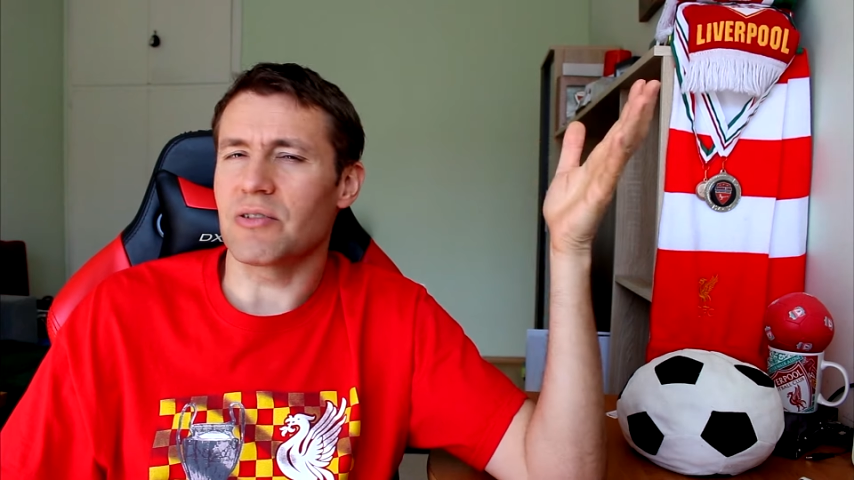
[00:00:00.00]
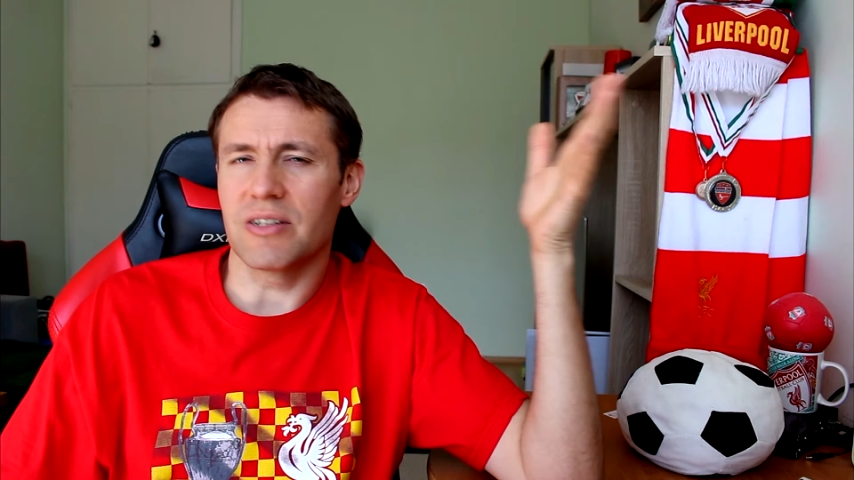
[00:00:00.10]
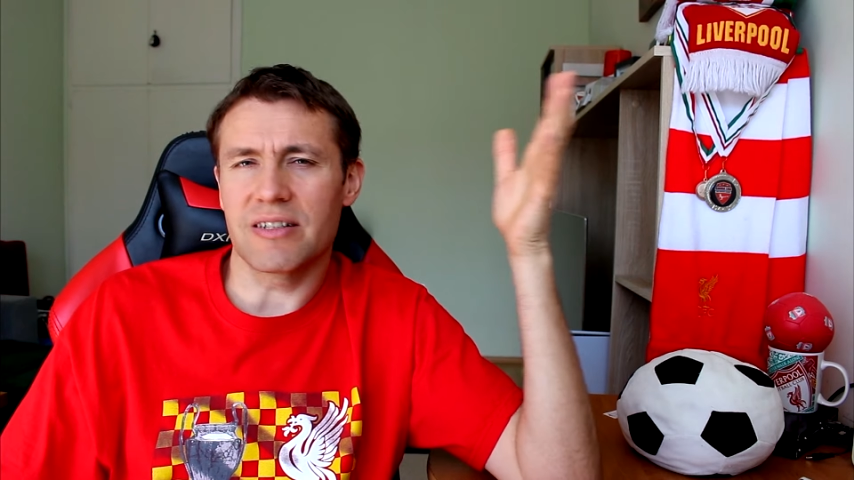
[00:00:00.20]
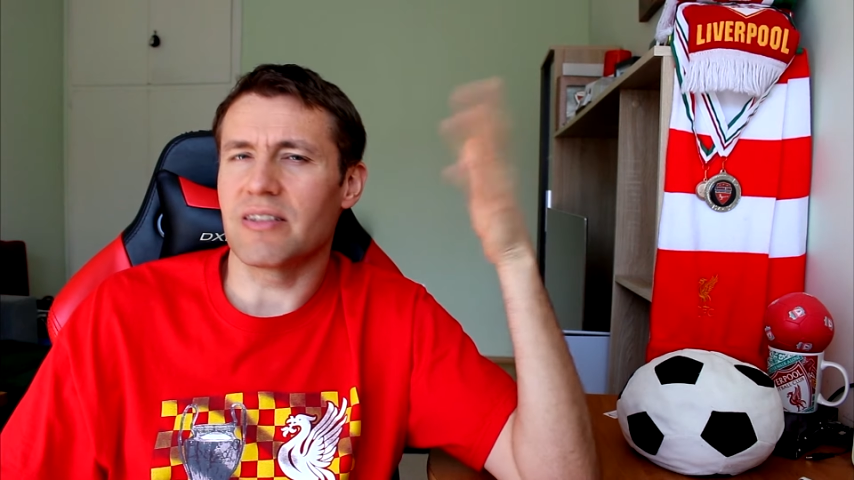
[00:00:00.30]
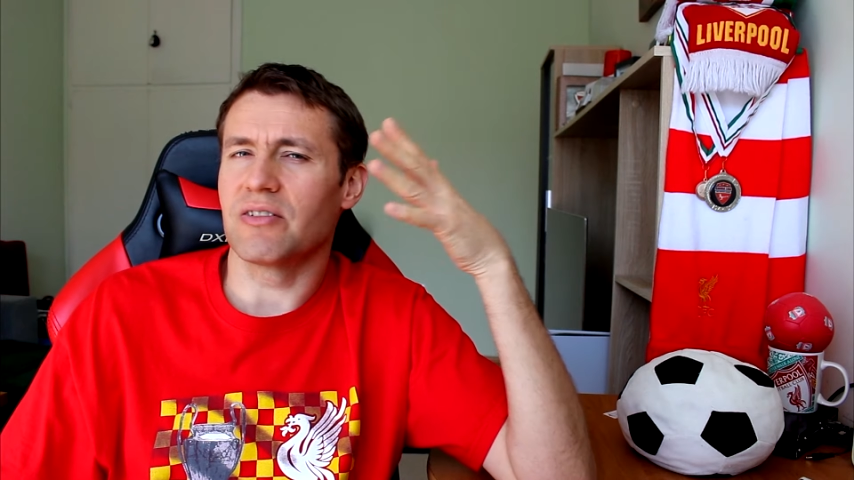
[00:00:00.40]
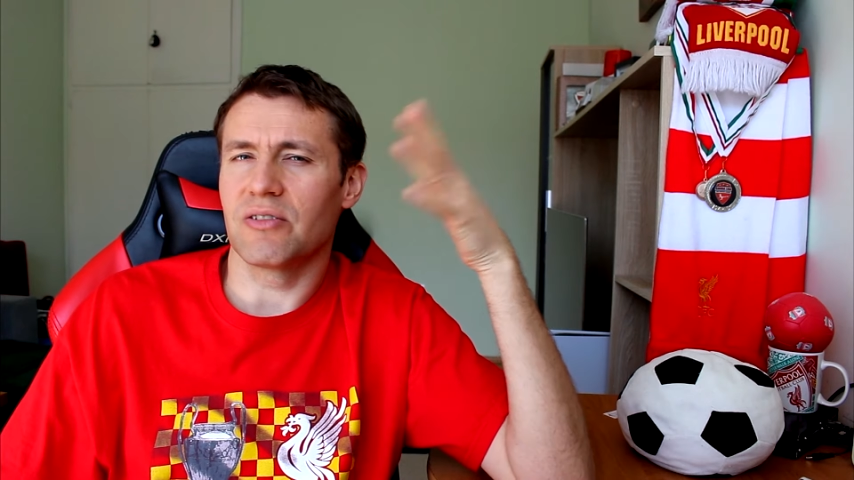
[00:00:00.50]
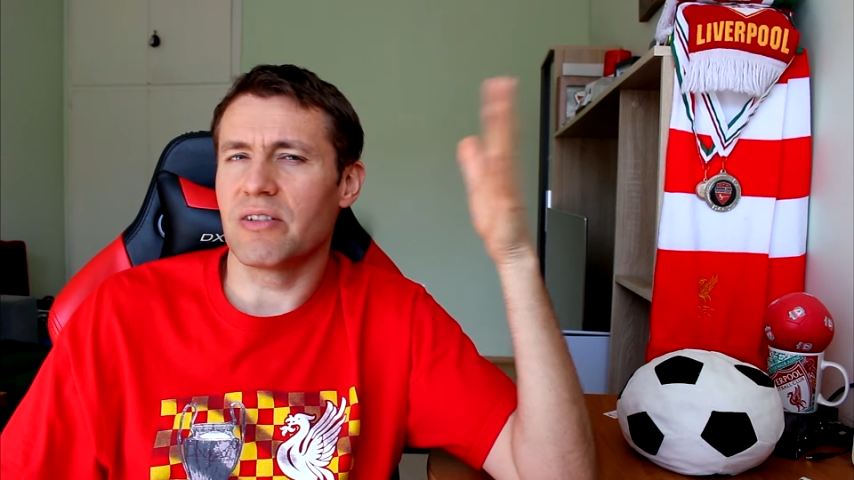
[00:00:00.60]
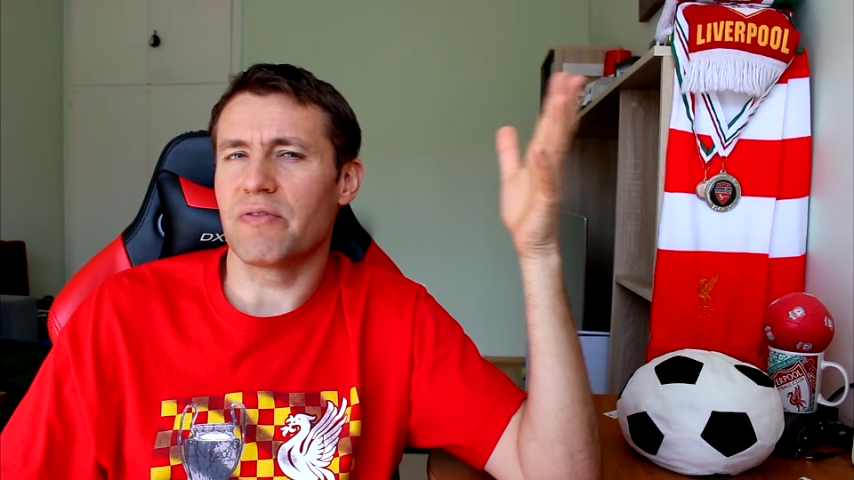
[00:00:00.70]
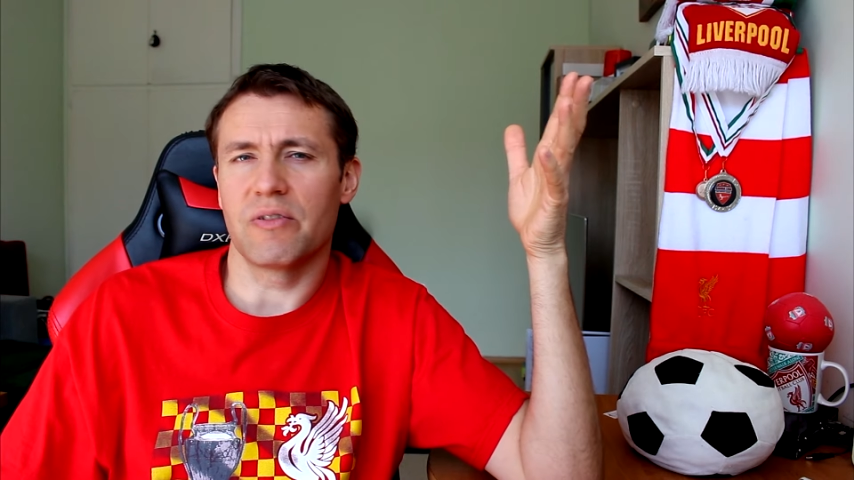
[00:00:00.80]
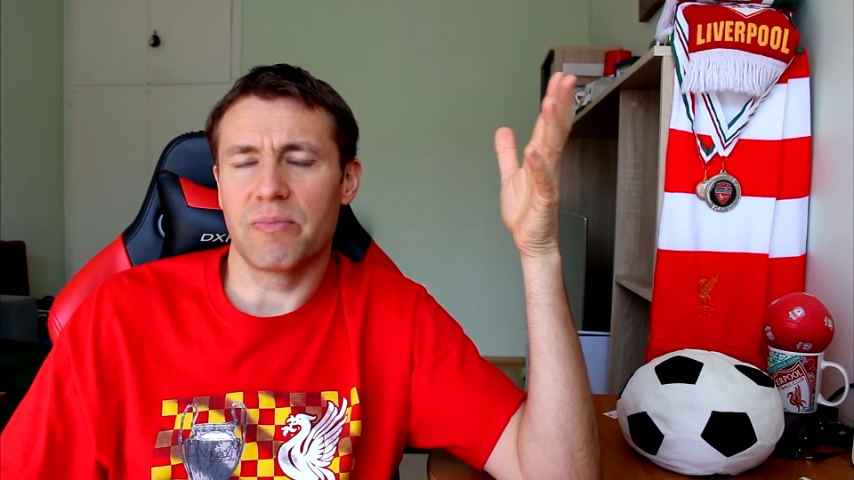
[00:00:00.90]
to listen to
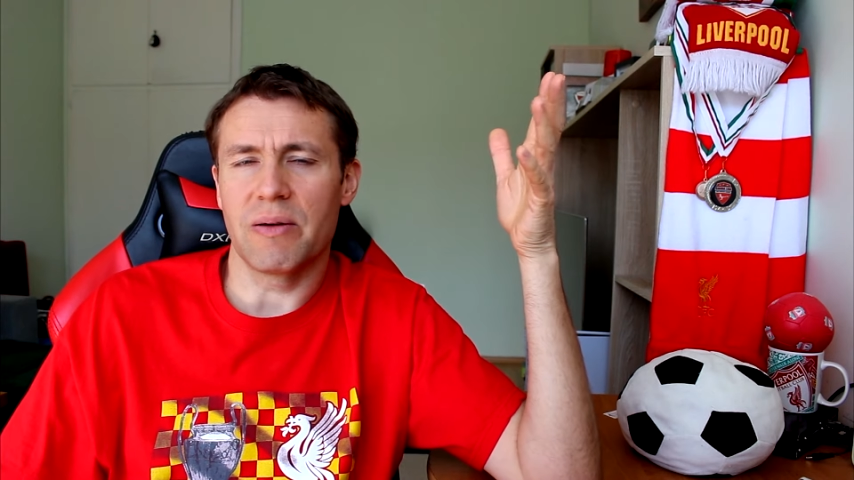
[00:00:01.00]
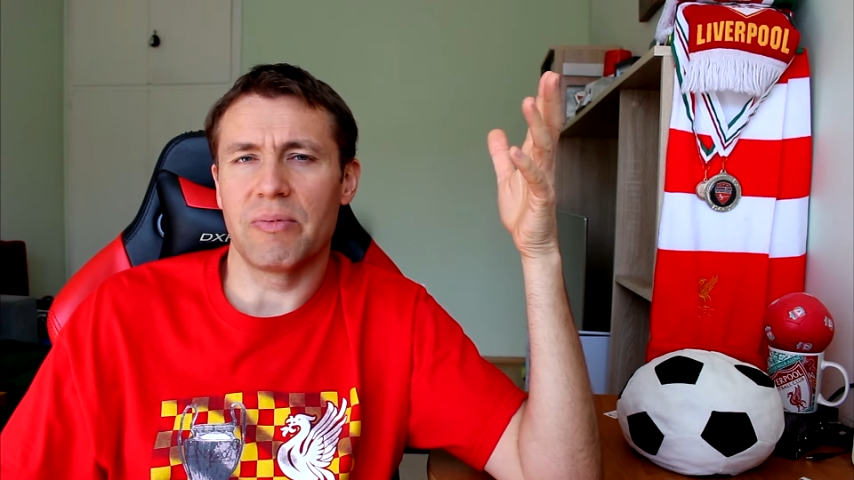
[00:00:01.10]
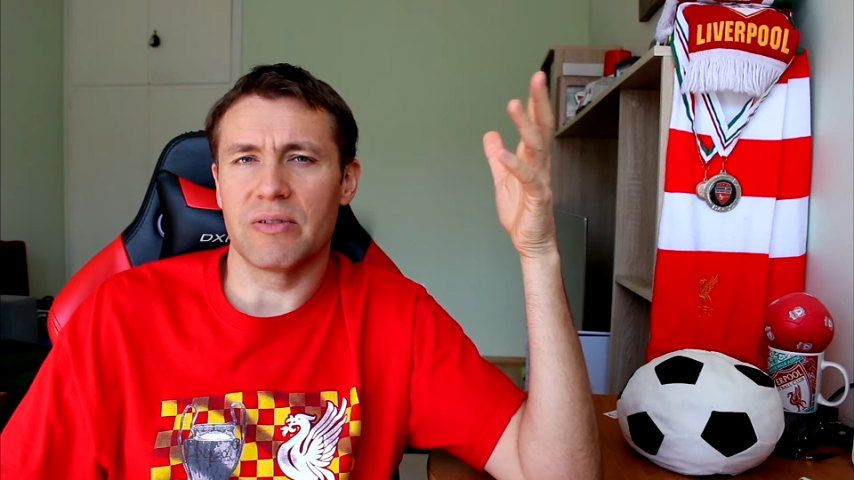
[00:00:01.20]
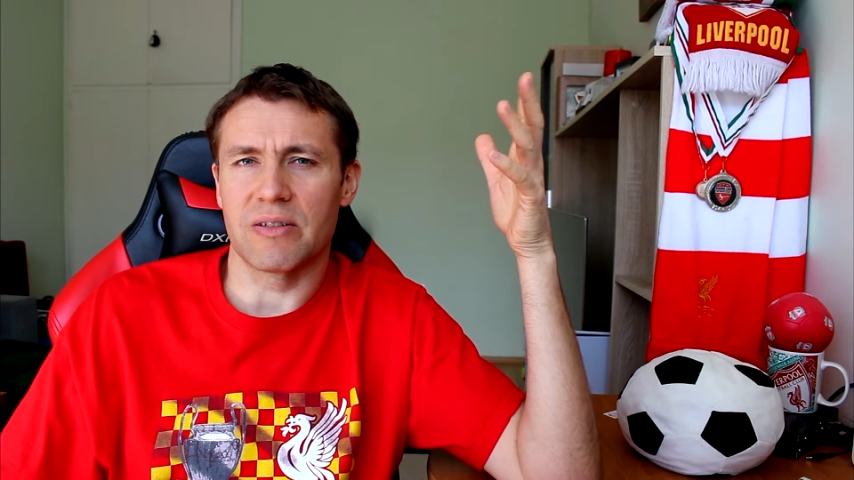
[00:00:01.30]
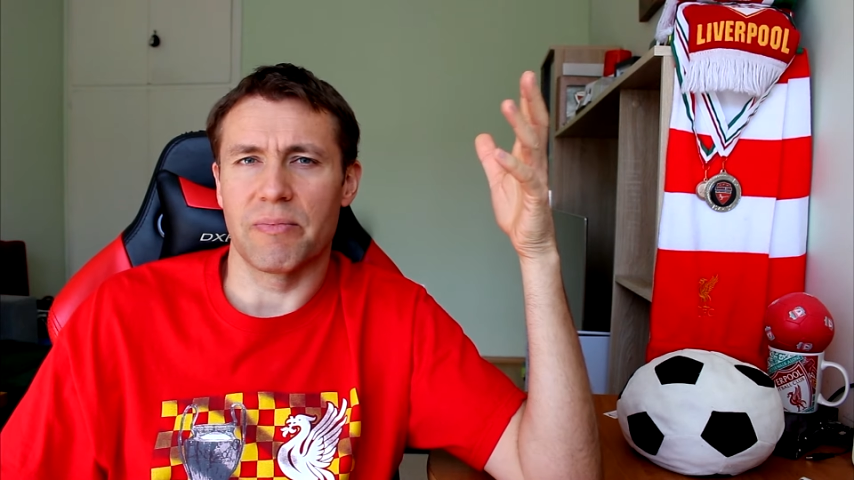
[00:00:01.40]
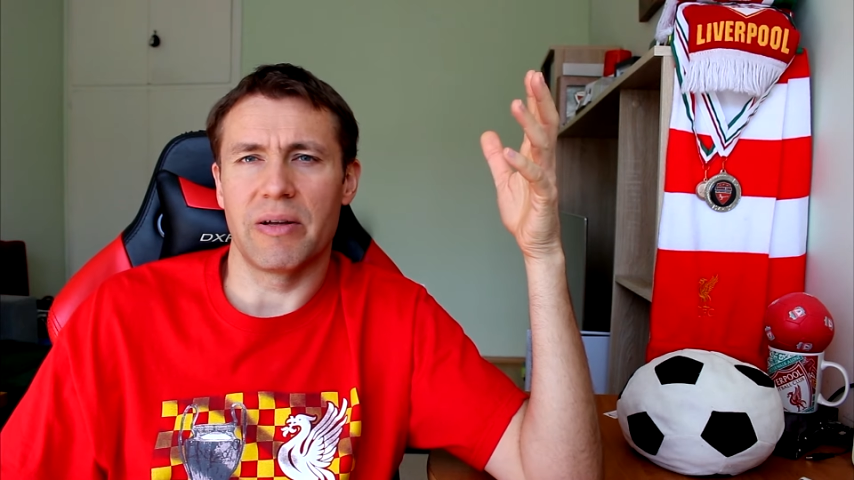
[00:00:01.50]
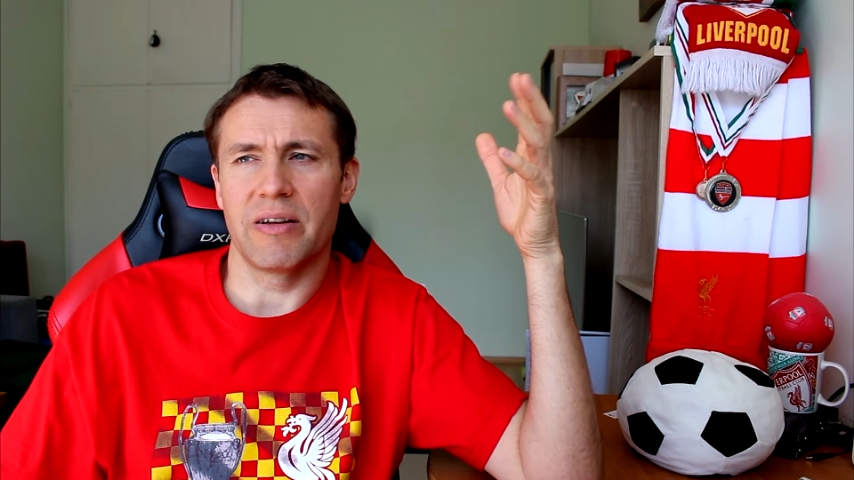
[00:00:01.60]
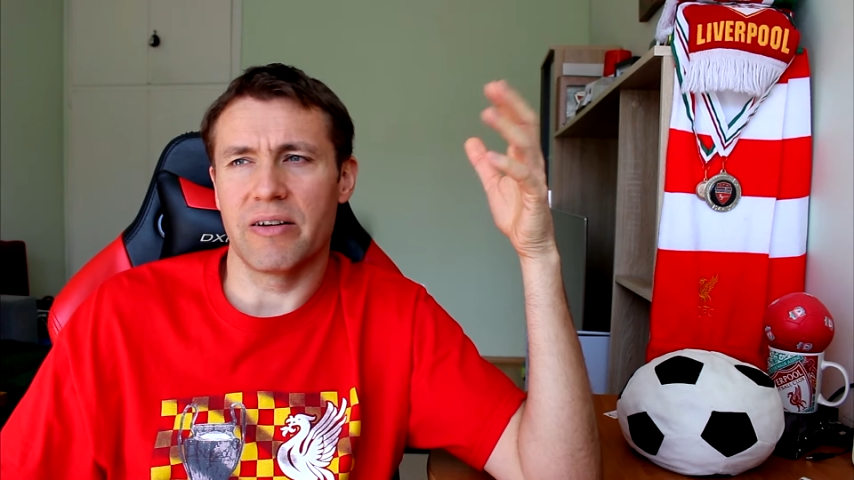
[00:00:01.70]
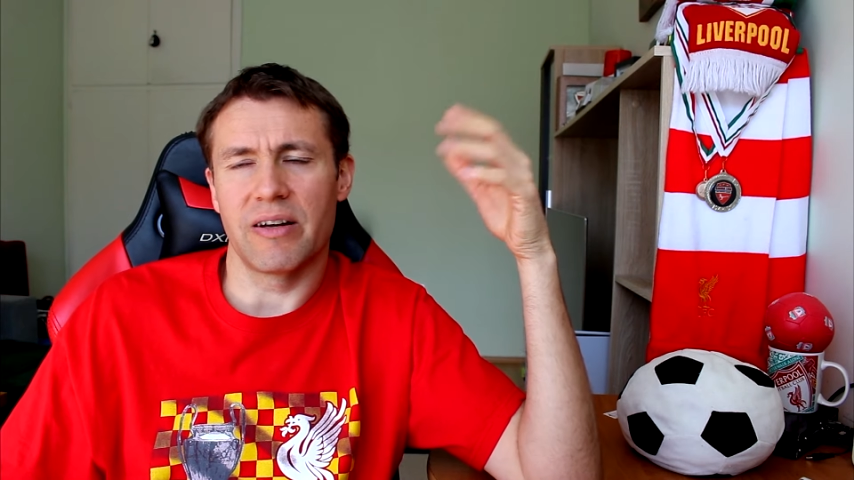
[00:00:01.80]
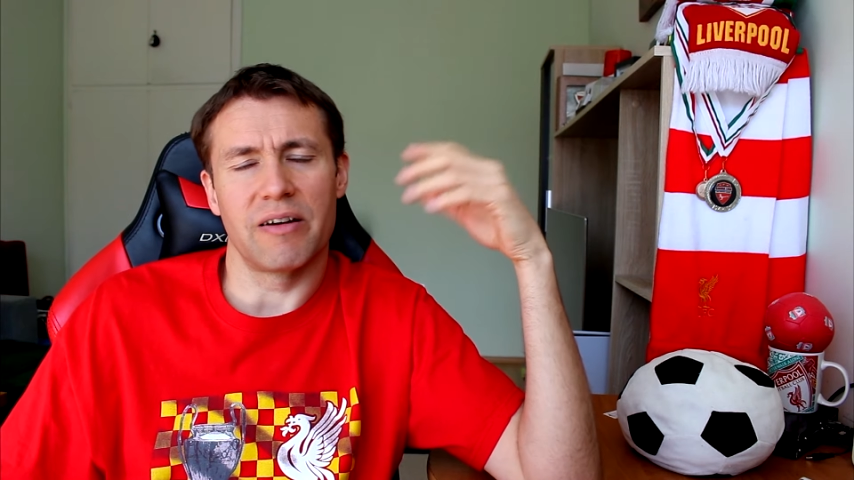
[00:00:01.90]
different people's opinion,